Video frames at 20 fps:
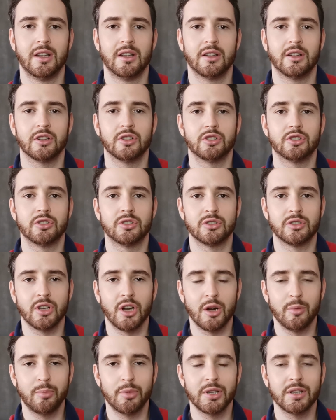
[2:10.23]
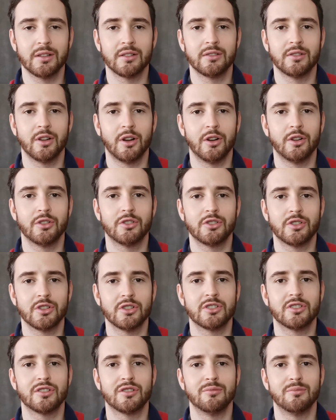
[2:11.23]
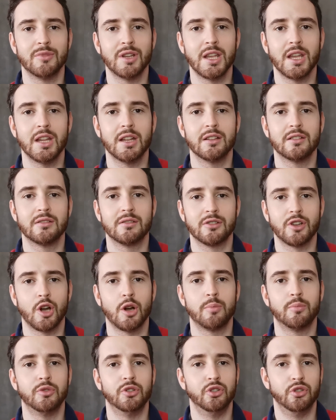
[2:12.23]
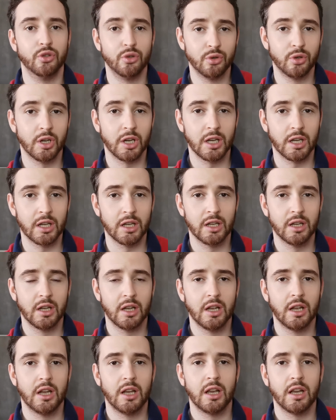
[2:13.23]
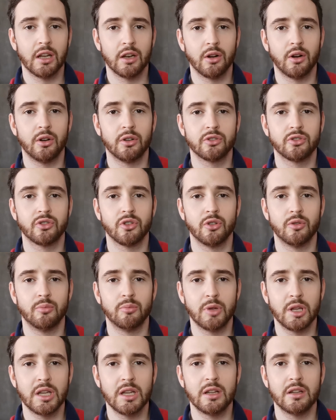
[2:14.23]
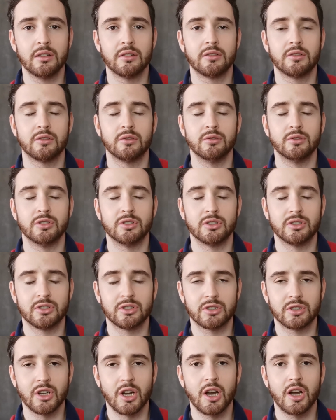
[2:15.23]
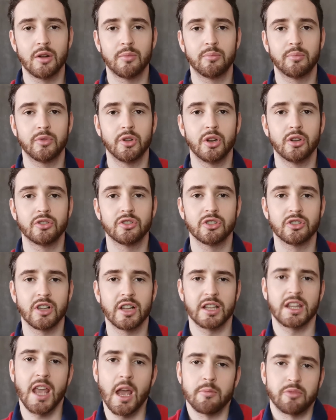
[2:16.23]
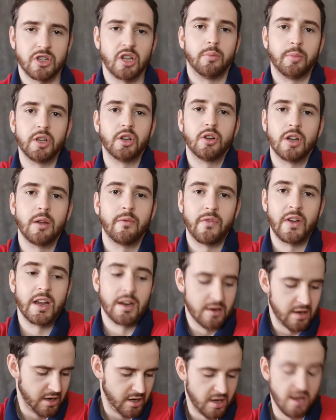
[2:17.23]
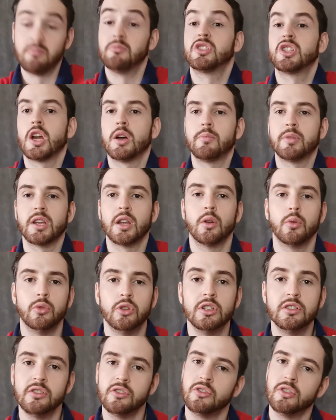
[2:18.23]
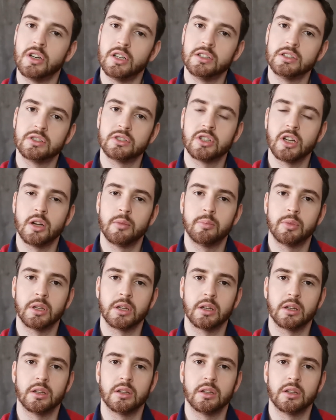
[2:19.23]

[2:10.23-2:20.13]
Because stopping does not just mean stop doing, it also means to stop, not just like, yeah, I'm stopping, okay, I'm fine, I'm stopping. This is not stopping.